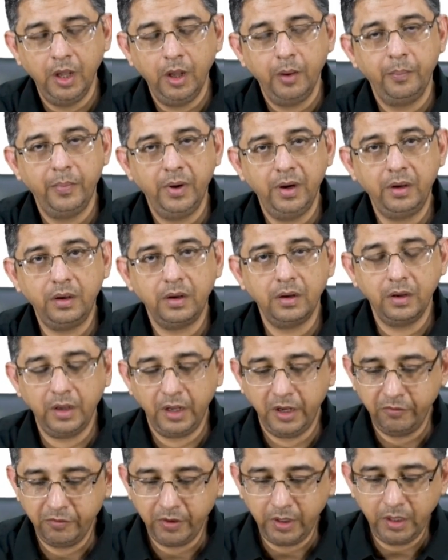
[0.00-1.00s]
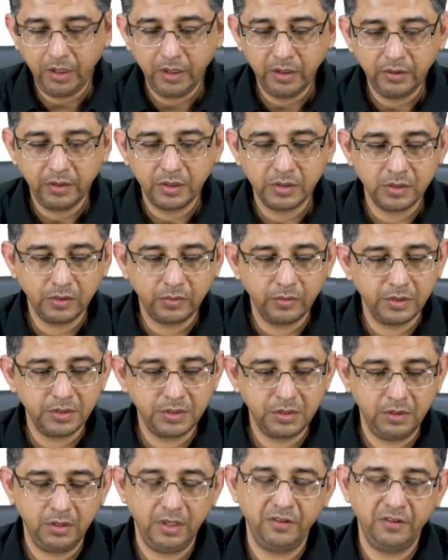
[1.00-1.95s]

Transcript: But every year there's a question,